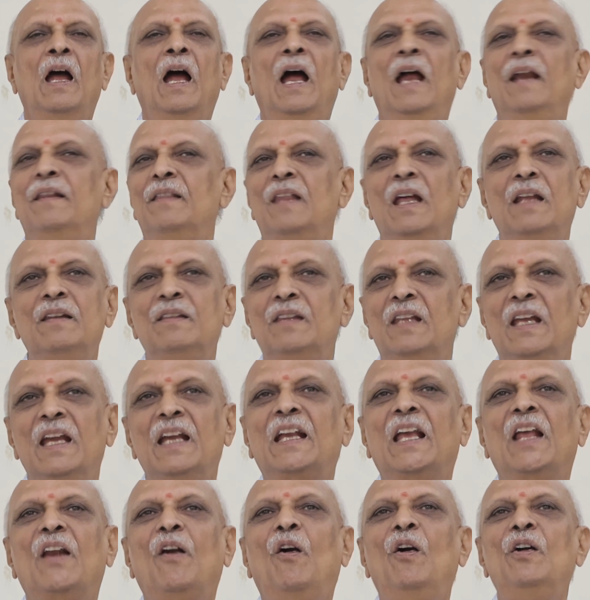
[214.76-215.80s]
And then they
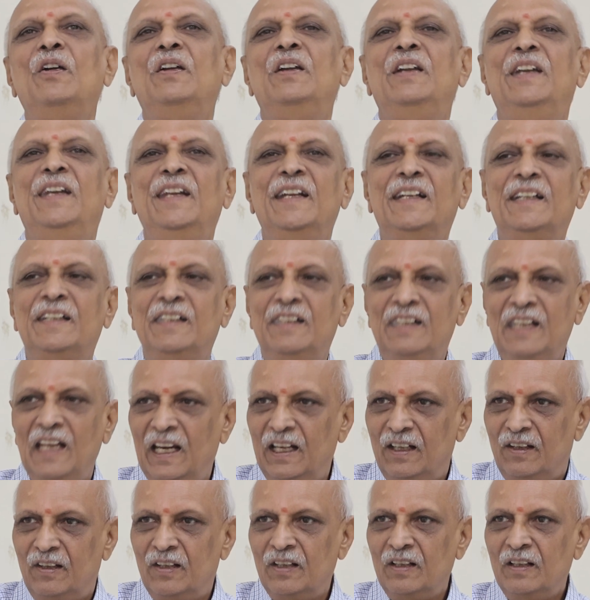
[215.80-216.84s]
cannot
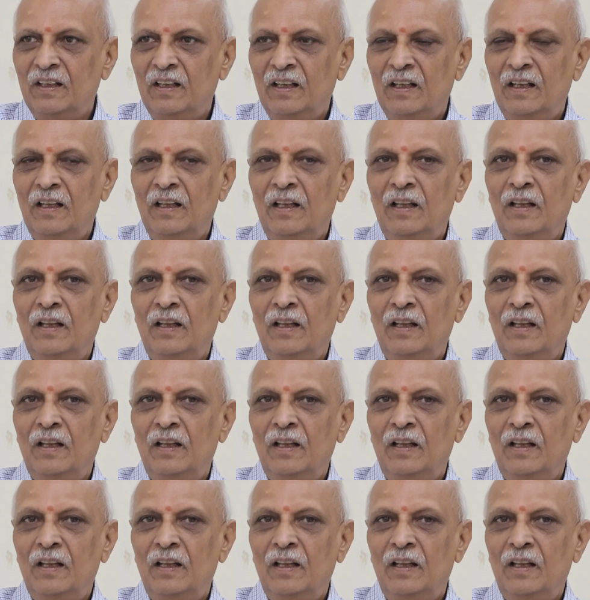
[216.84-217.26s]
dictate